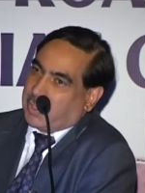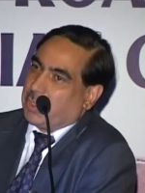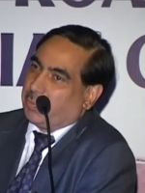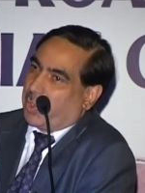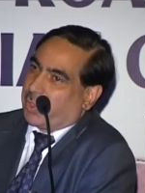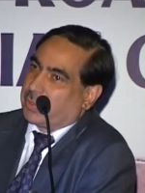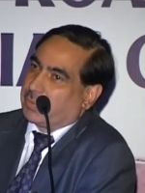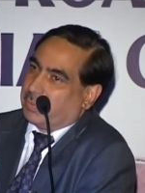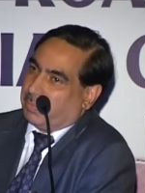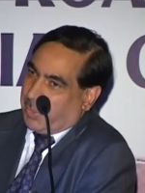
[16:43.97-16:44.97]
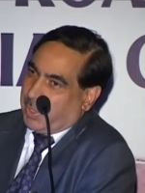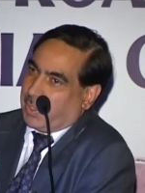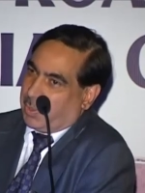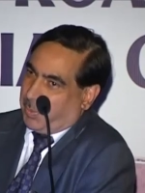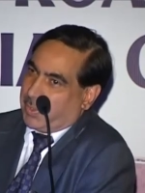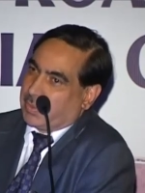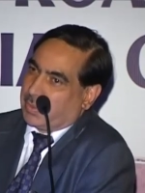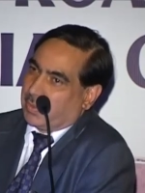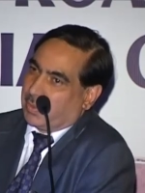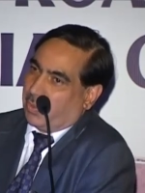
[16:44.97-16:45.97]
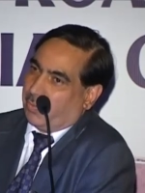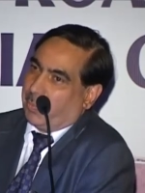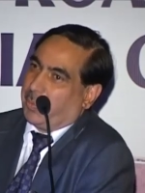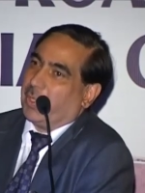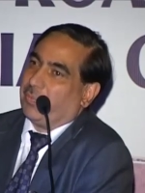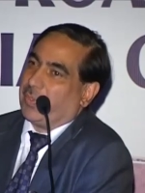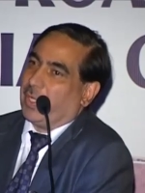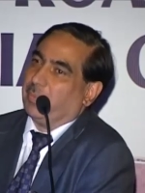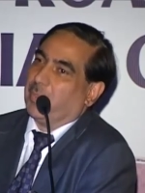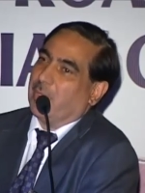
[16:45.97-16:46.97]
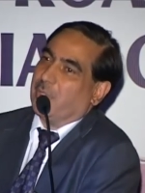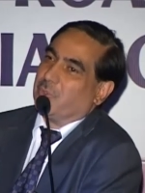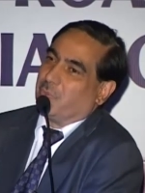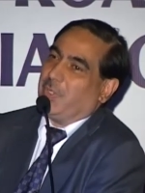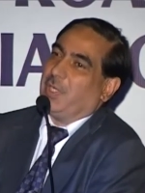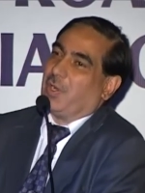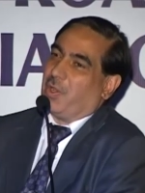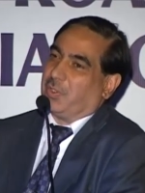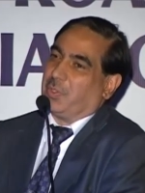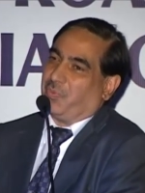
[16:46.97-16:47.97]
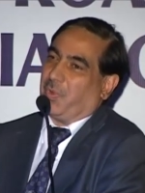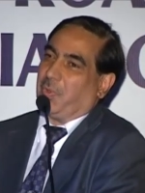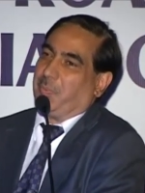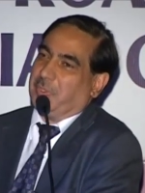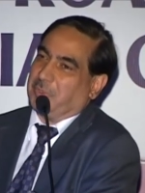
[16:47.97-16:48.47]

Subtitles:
disease progress may take place over a period of time, so we need a longer term follow-up.